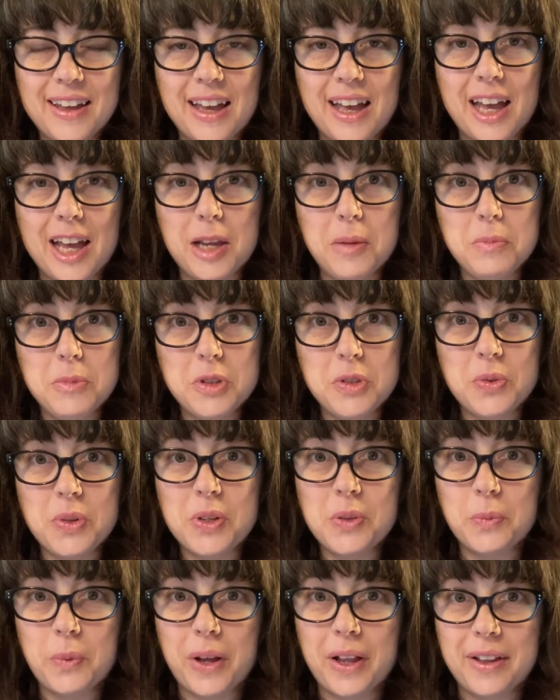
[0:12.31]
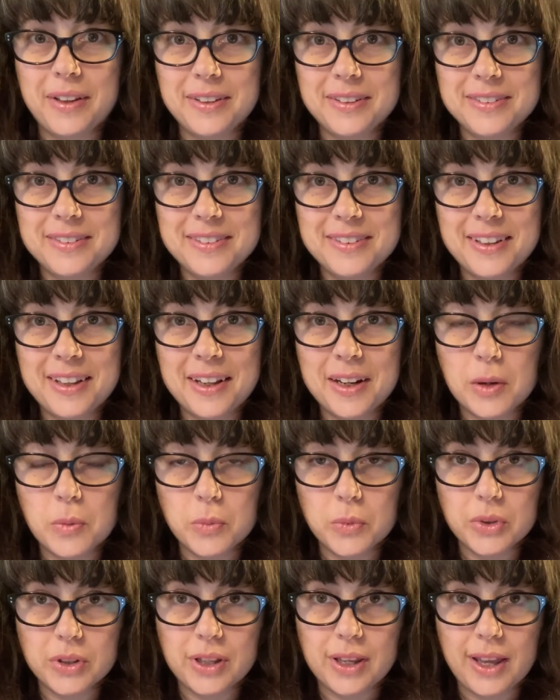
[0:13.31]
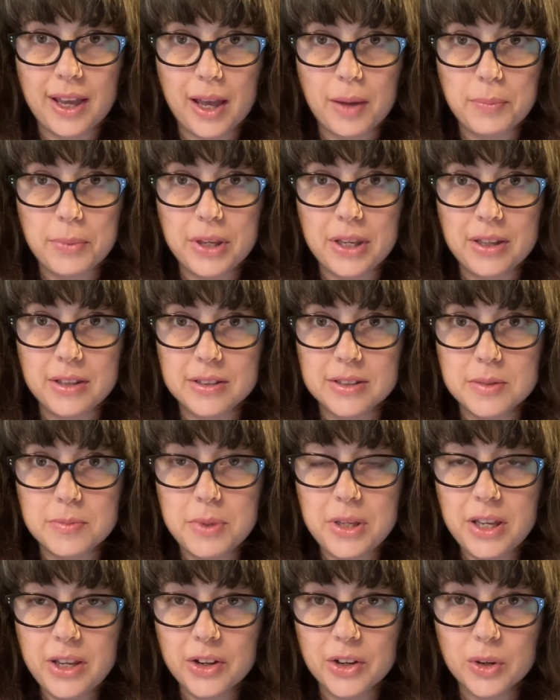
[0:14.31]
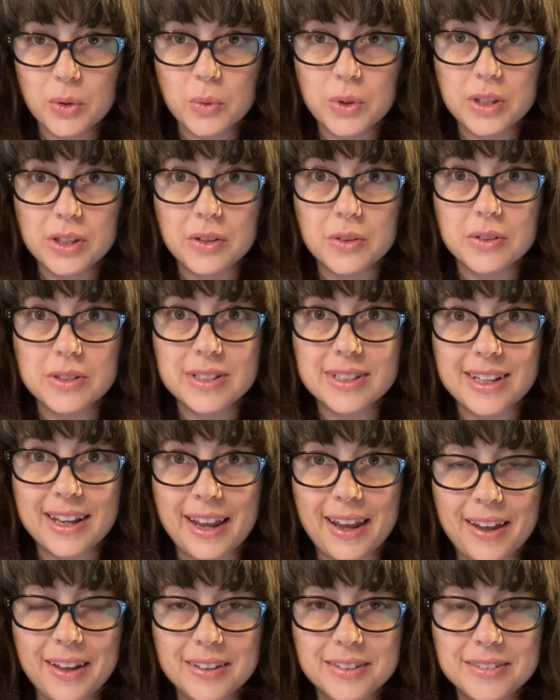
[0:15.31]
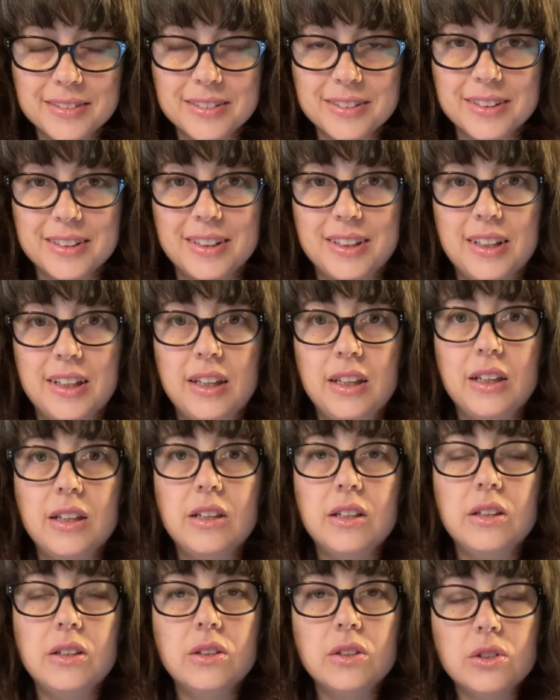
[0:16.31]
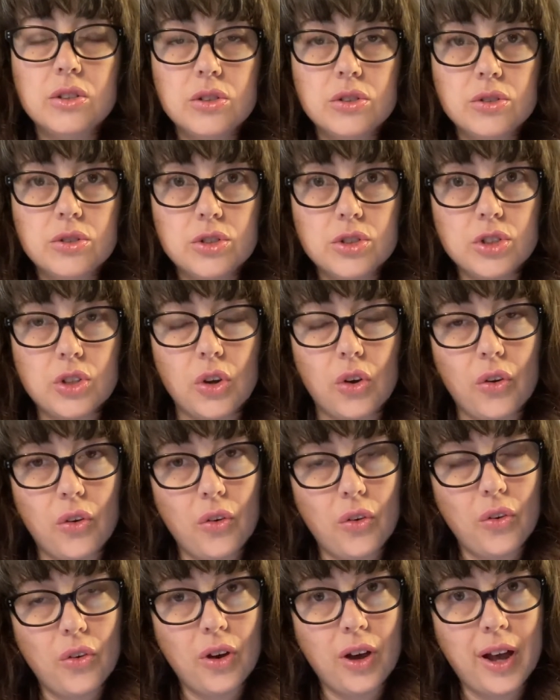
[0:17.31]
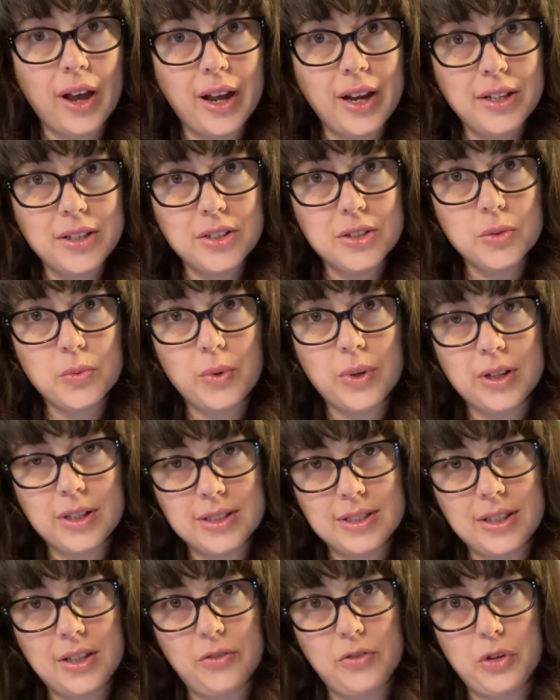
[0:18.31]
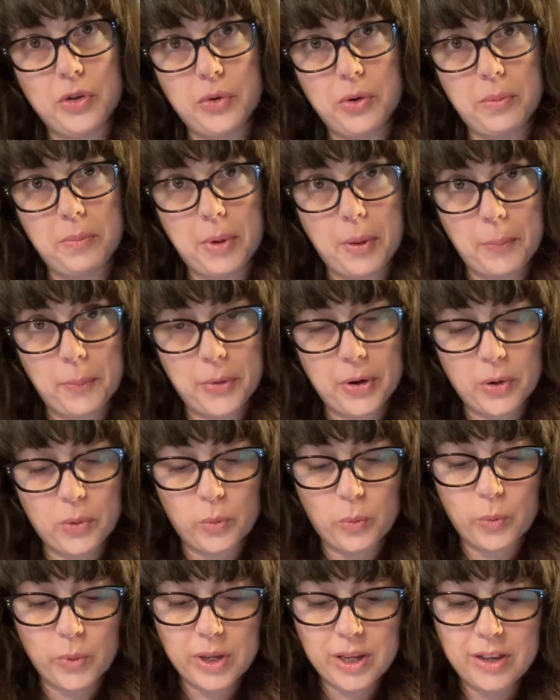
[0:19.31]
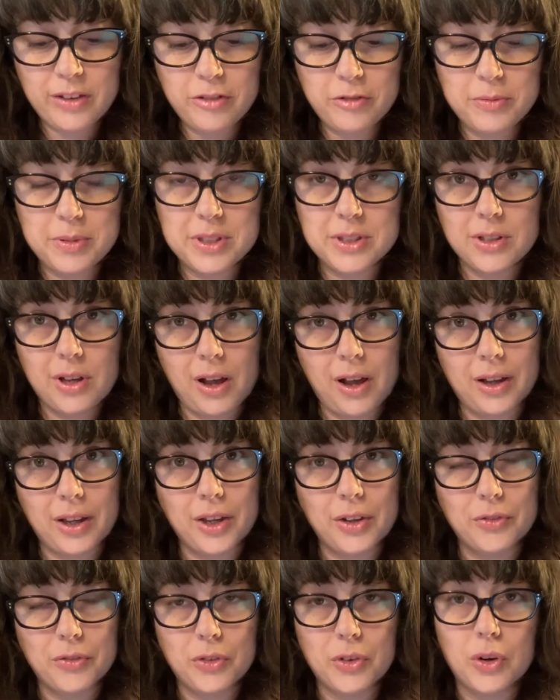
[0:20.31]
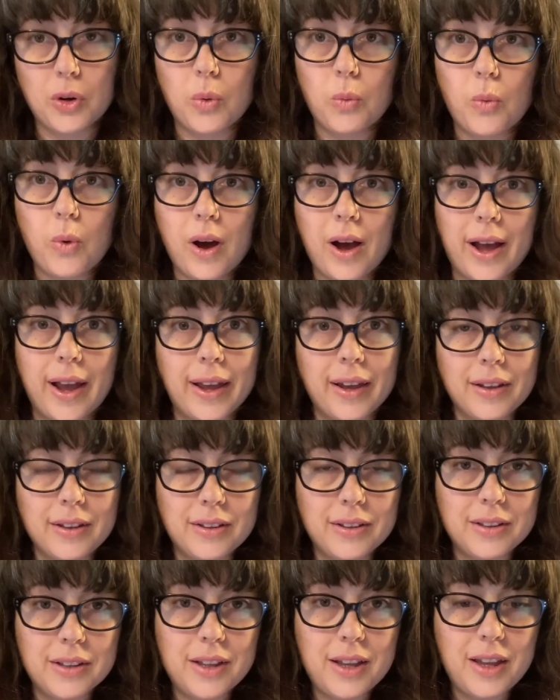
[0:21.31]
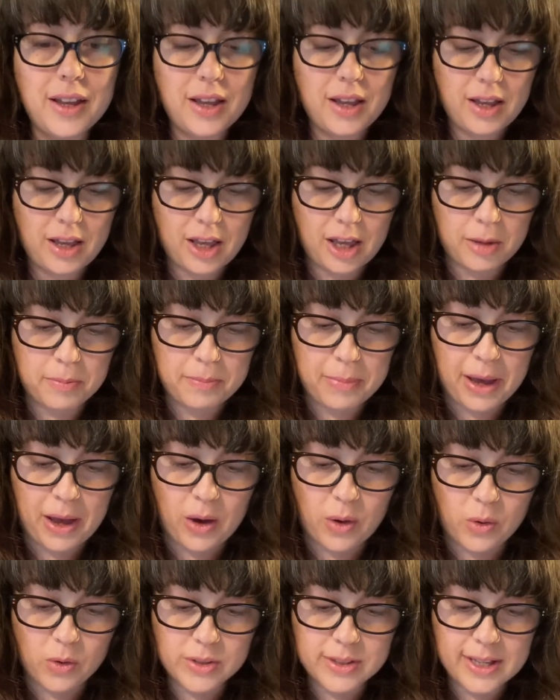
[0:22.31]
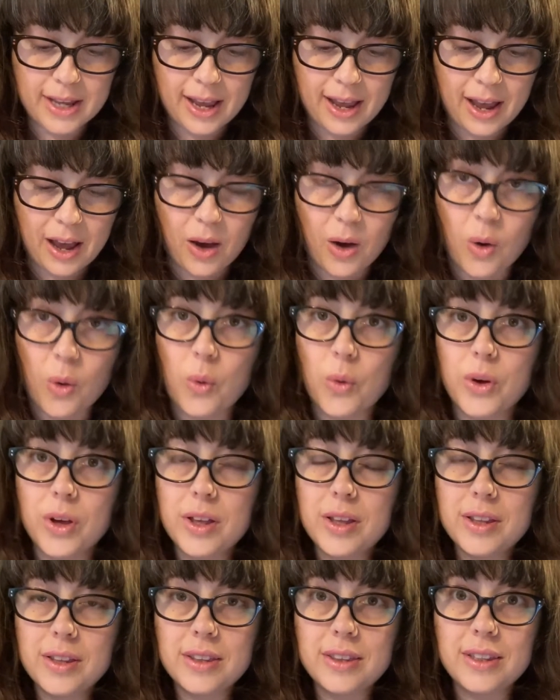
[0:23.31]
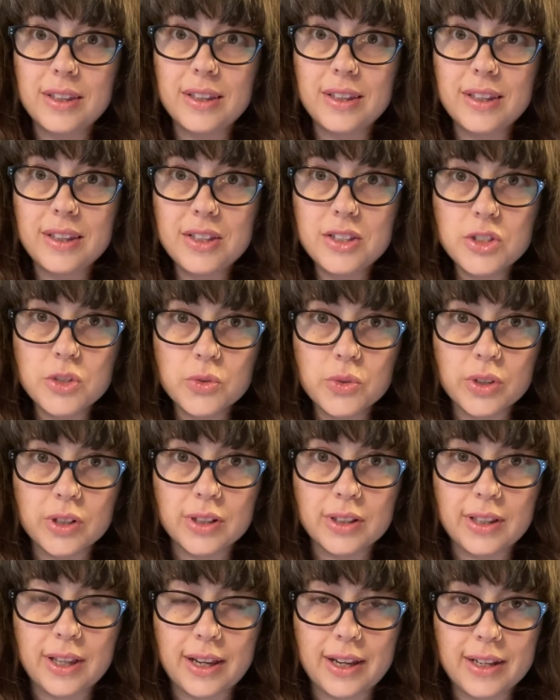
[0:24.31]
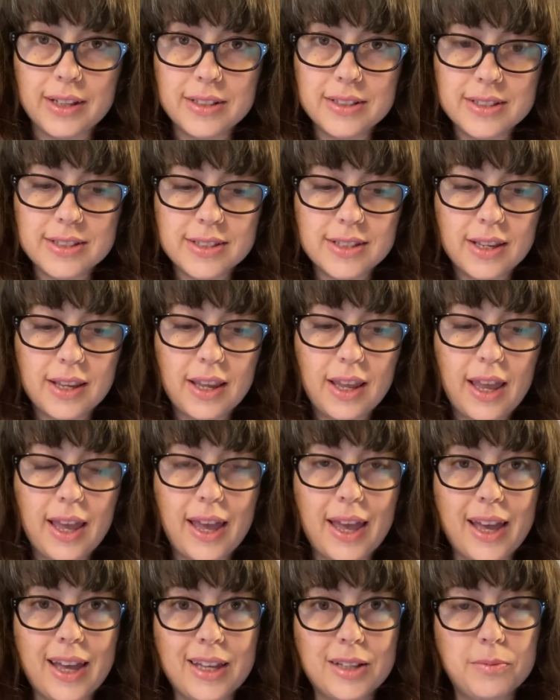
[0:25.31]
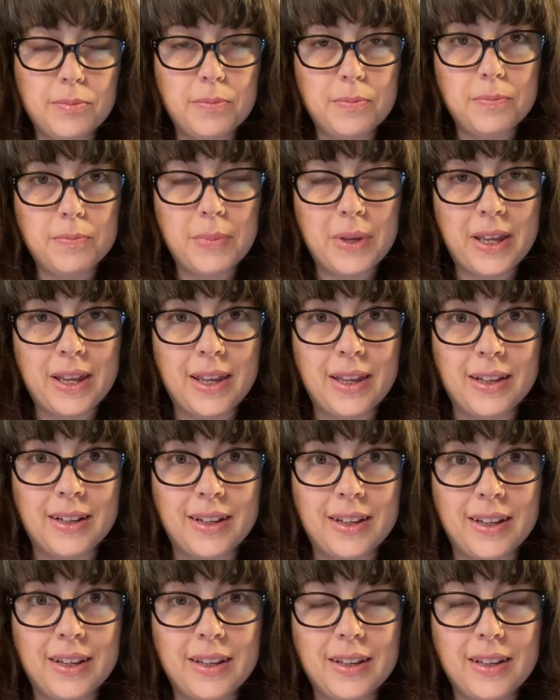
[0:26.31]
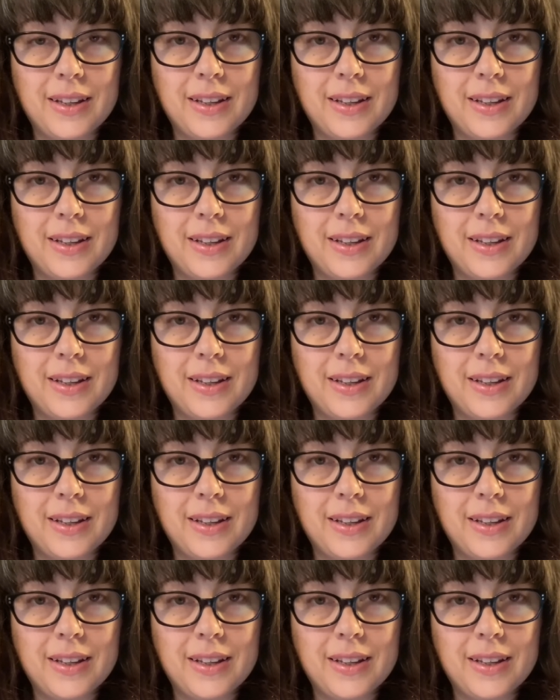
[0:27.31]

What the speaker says: I'm doing well, and I'm really happy to be here with you today. So, I just want to see if you remember. We've been talking for a while about how the Israelites had been